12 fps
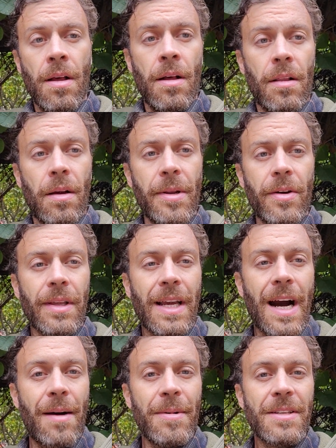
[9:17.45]
let me know in the
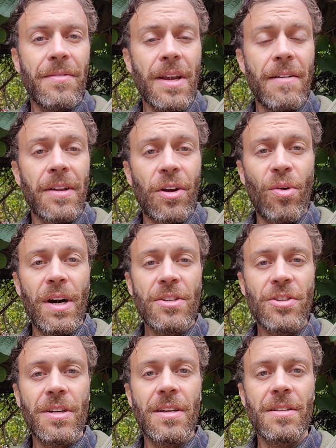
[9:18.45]
comments if you have any
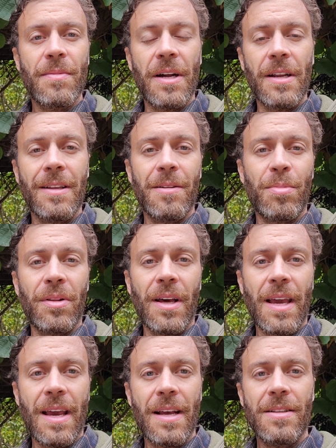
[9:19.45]
questions about any of the
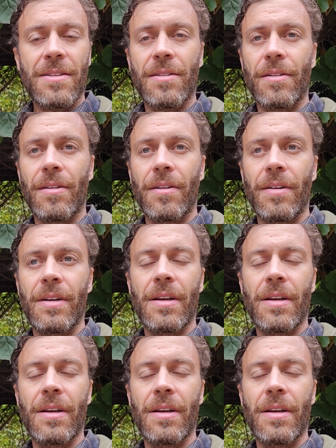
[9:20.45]
plants or